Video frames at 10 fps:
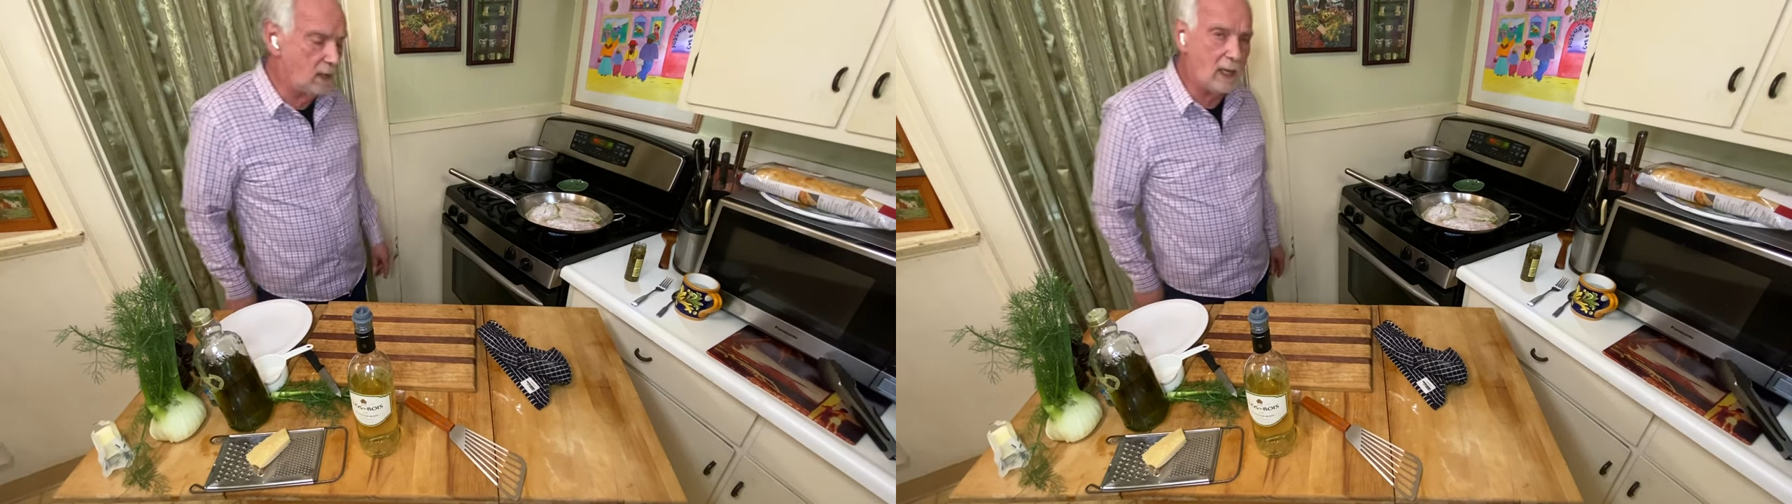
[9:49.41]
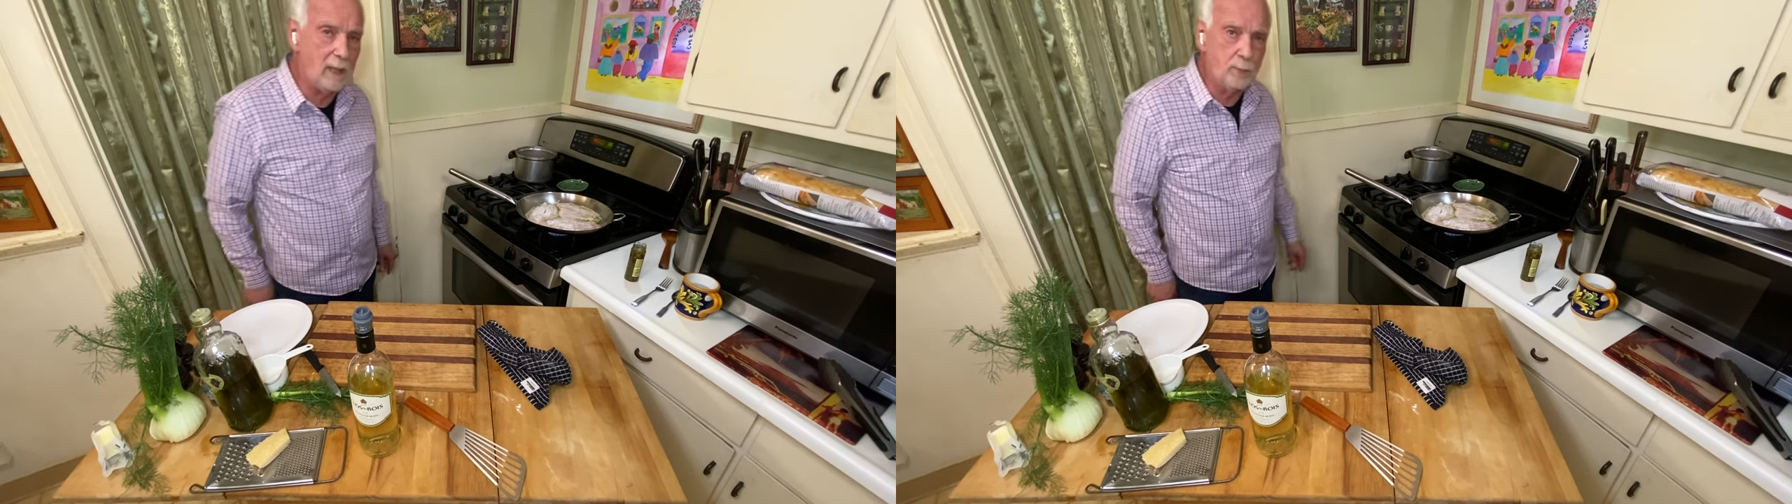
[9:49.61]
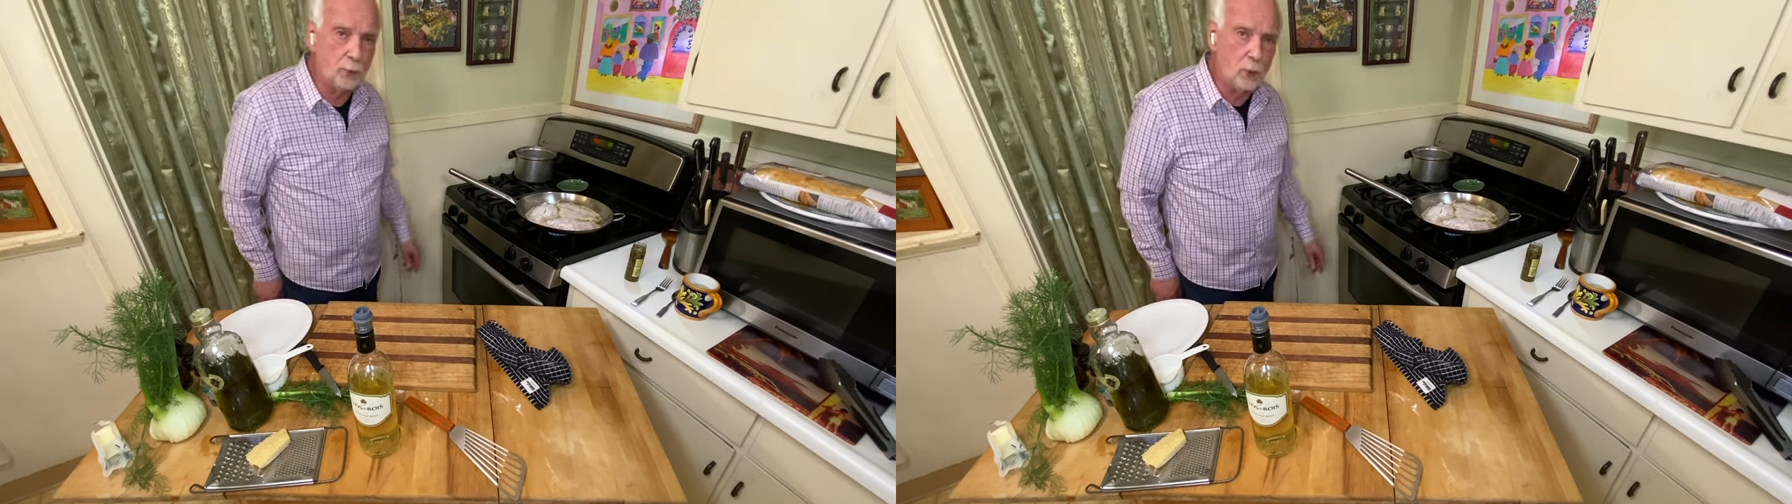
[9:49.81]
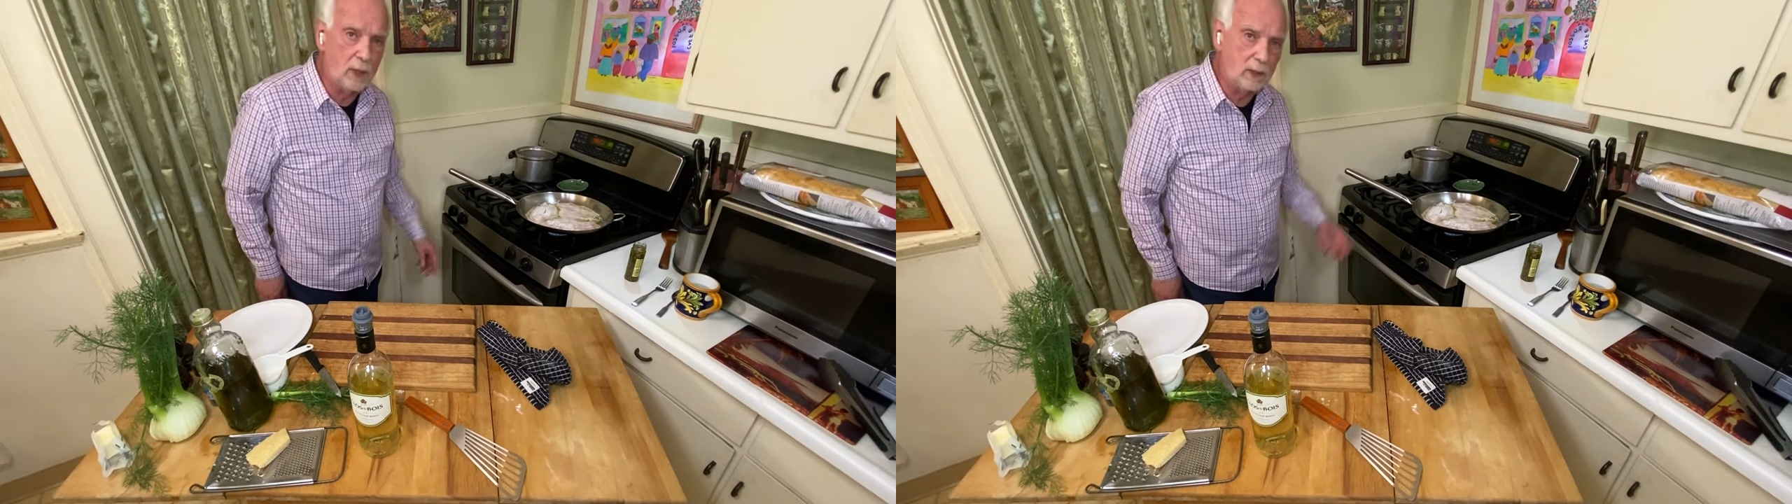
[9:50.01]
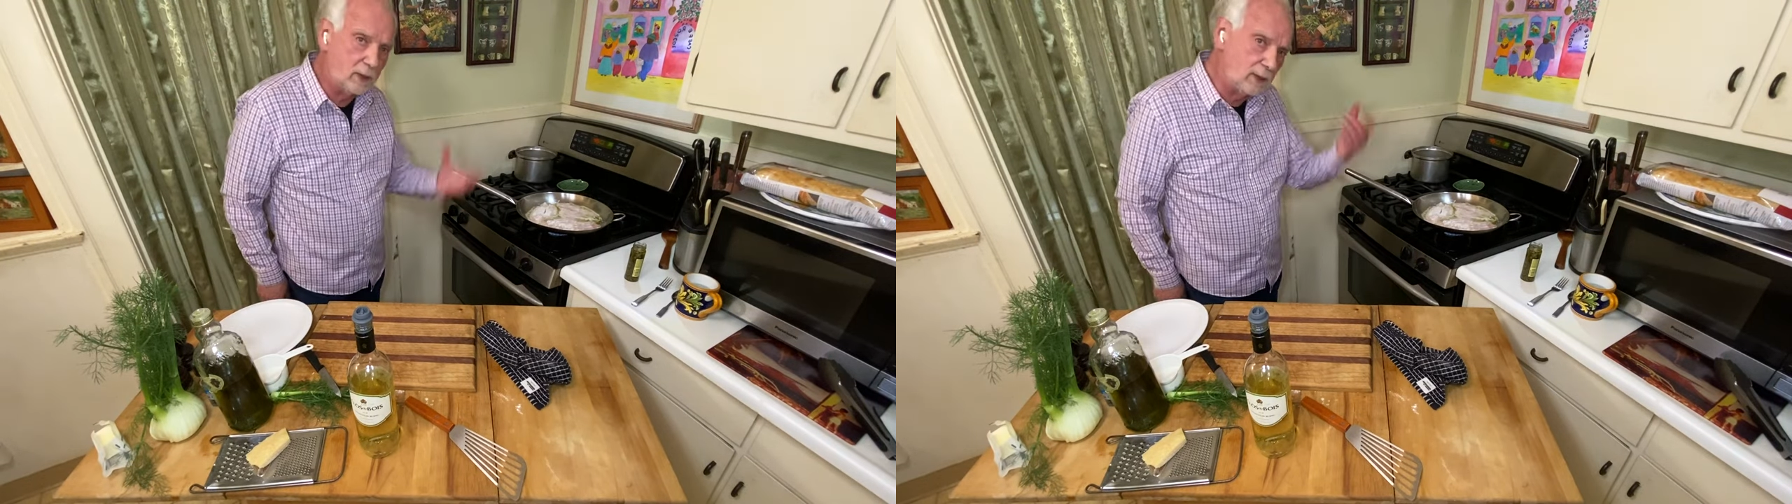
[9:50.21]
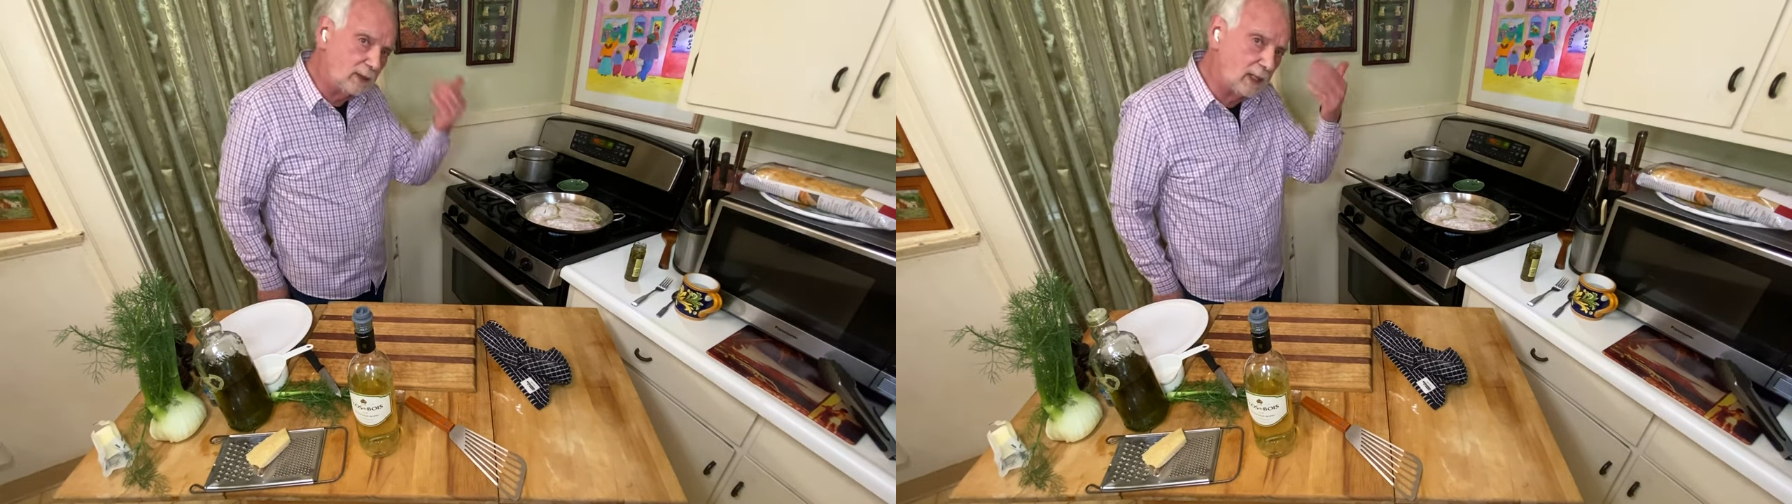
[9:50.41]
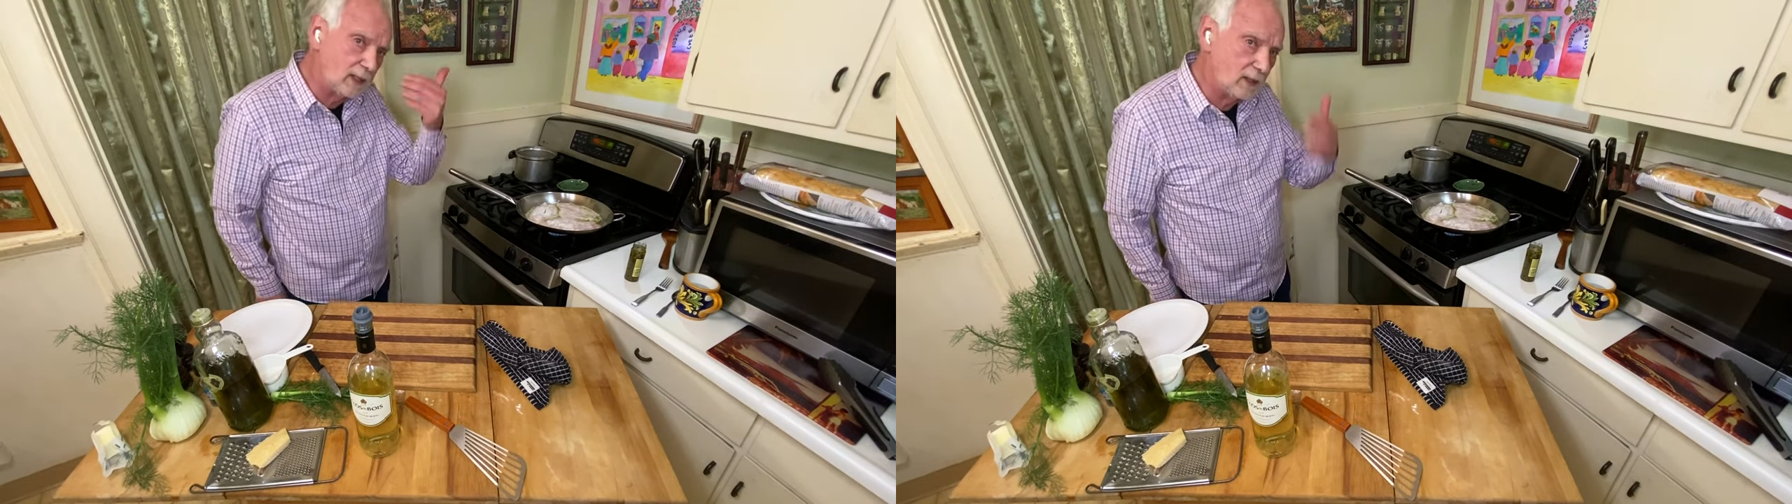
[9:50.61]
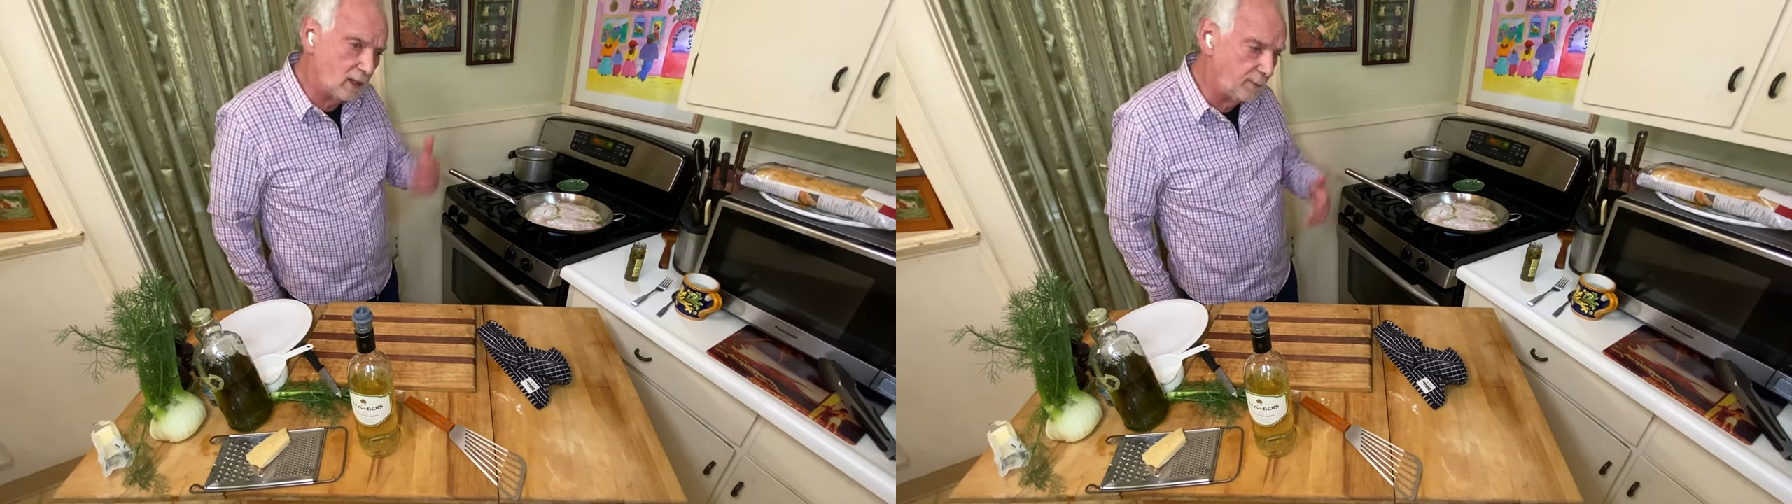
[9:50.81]
high broiler and
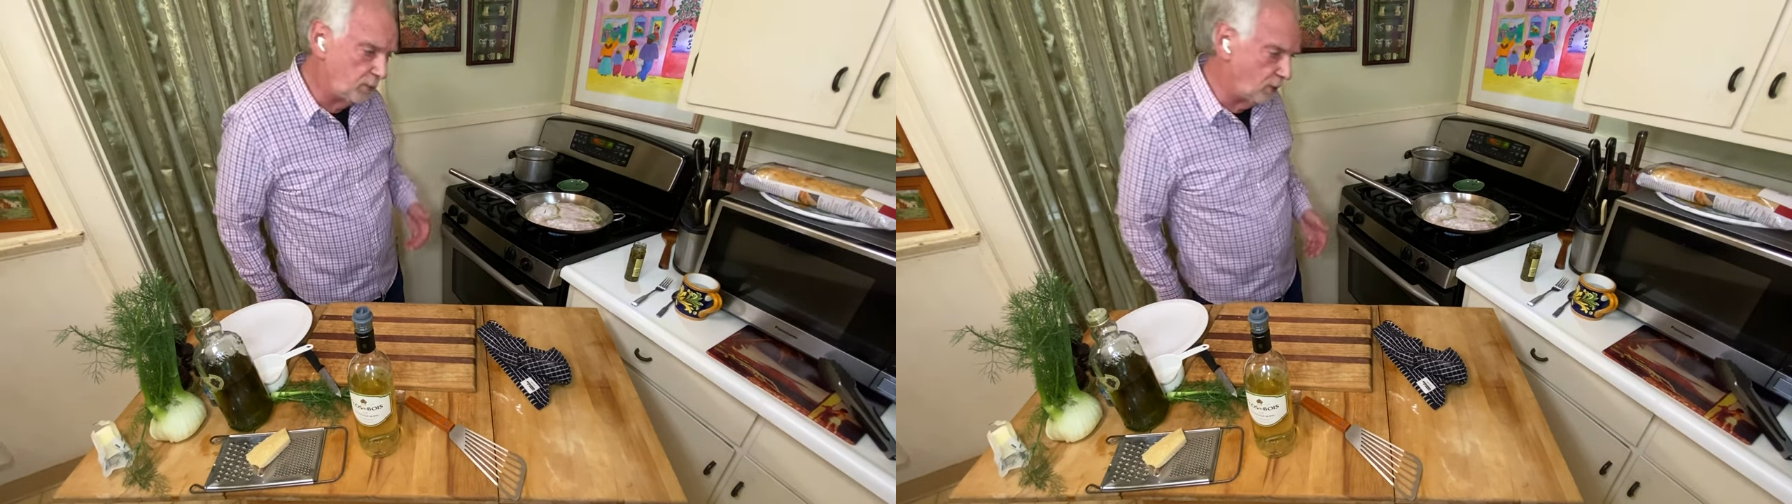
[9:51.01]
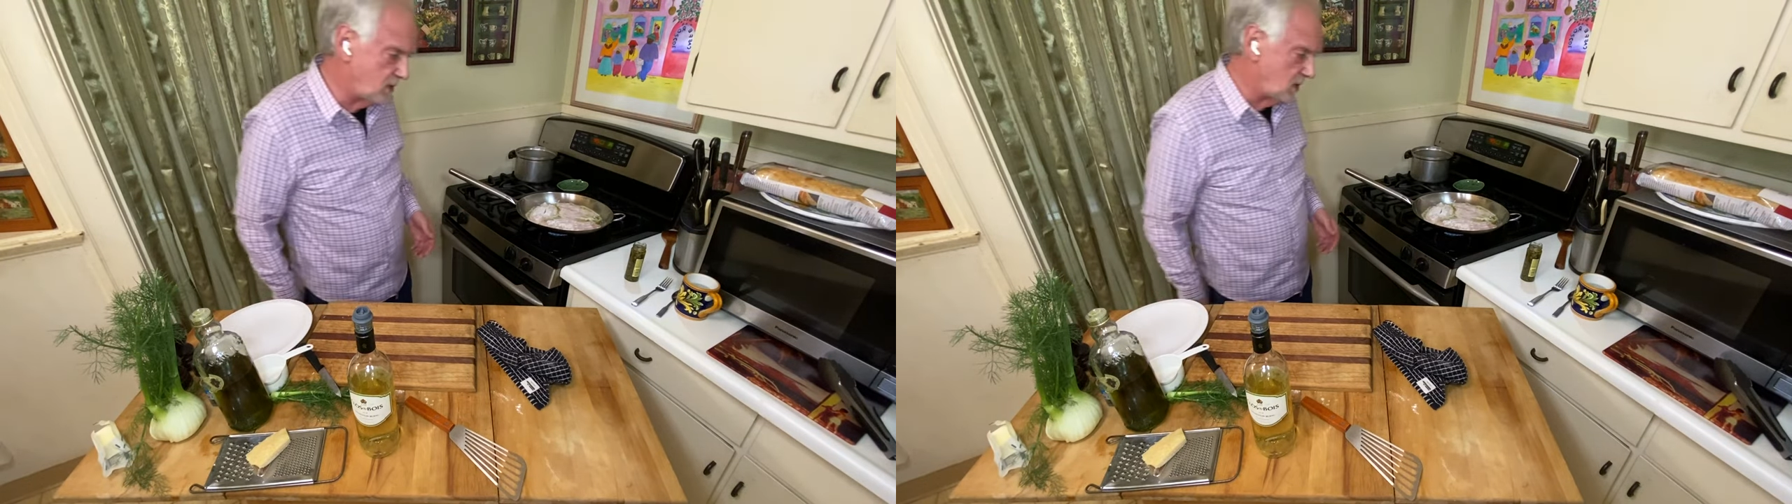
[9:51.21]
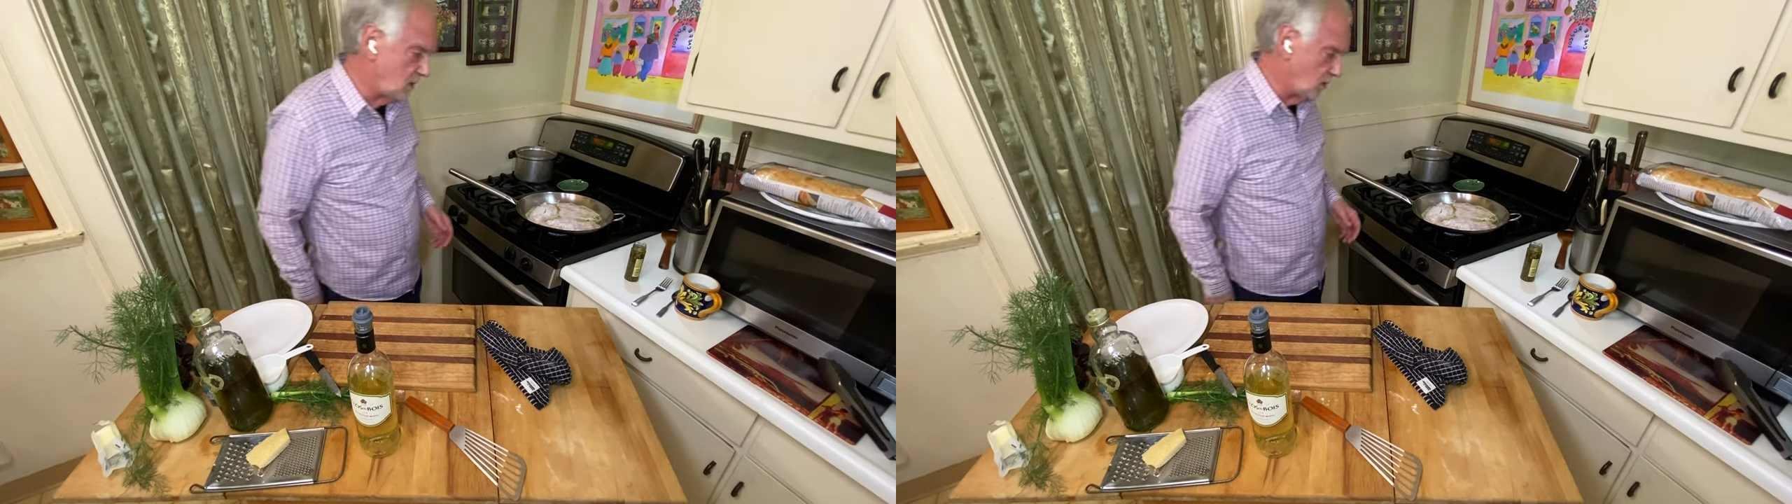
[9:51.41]
that'll help crisp,